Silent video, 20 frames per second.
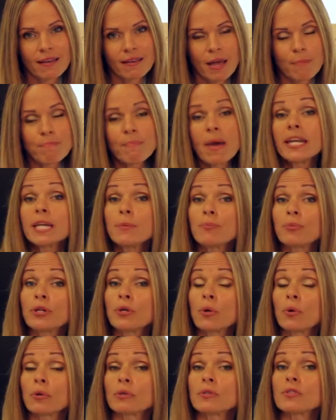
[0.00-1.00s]
Many
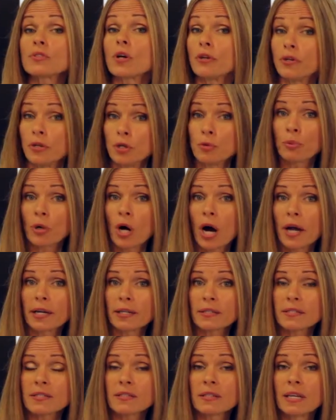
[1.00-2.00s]
pre-orders are new
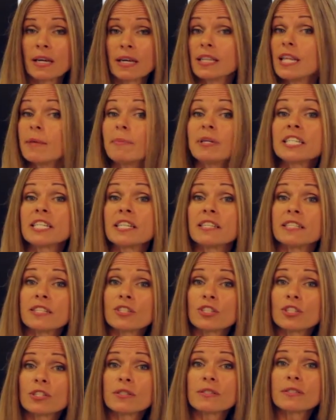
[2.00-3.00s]
products, limited
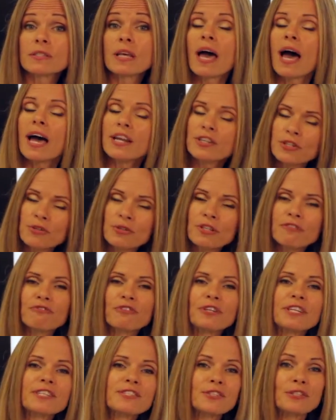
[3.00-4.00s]
editions, and duty-free
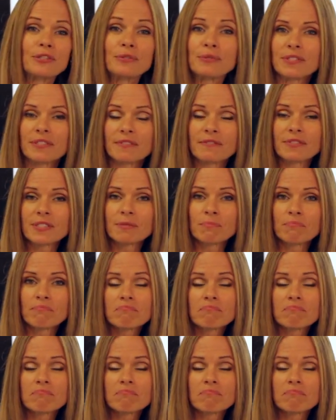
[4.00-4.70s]
exclusives.